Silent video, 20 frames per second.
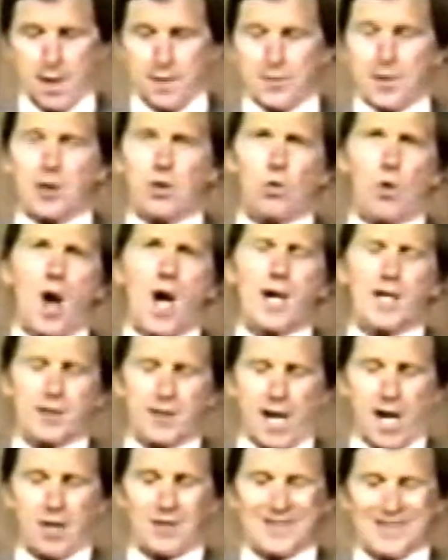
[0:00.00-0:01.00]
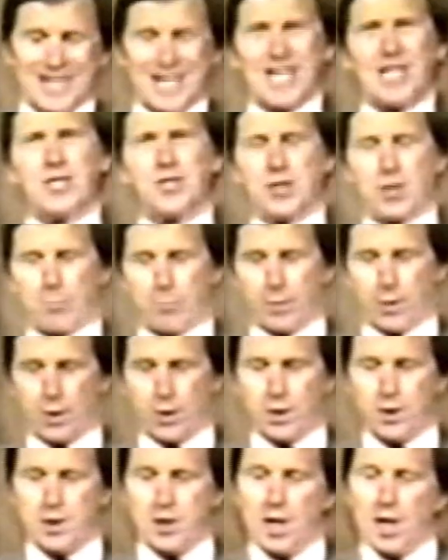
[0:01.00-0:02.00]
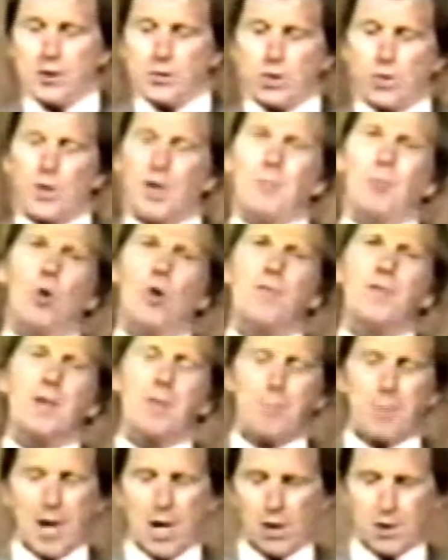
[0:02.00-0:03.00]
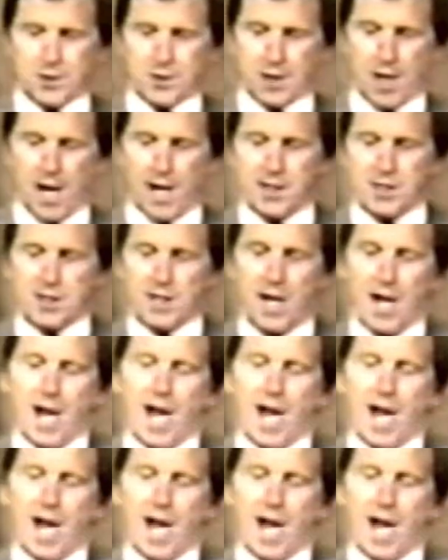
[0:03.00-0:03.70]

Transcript: The crocodile needs the bird to remove the parasites,